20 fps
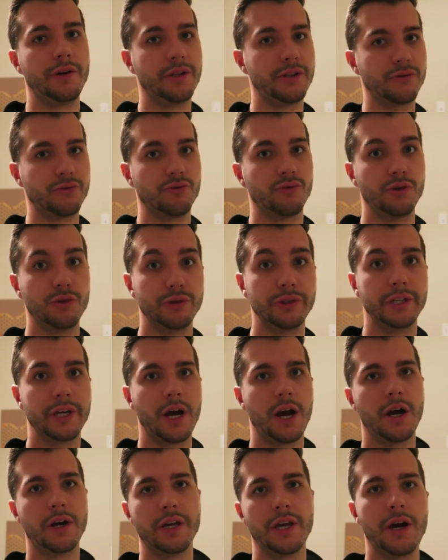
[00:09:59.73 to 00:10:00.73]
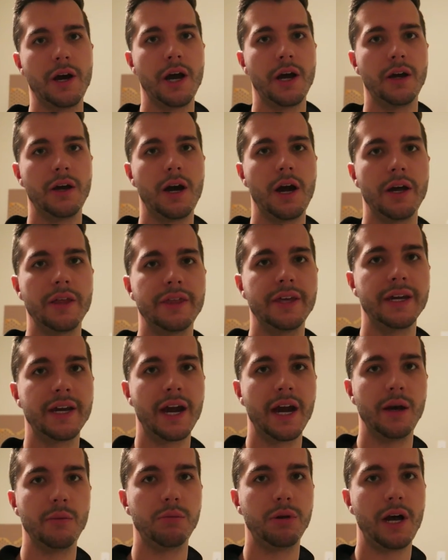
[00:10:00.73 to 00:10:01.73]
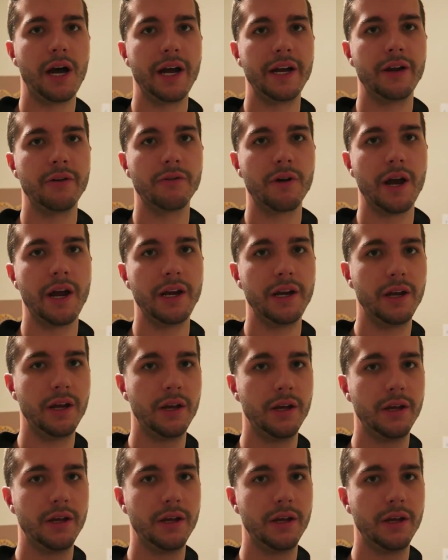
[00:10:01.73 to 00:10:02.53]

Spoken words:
It doesn't ruin the audio. I think I applied it right.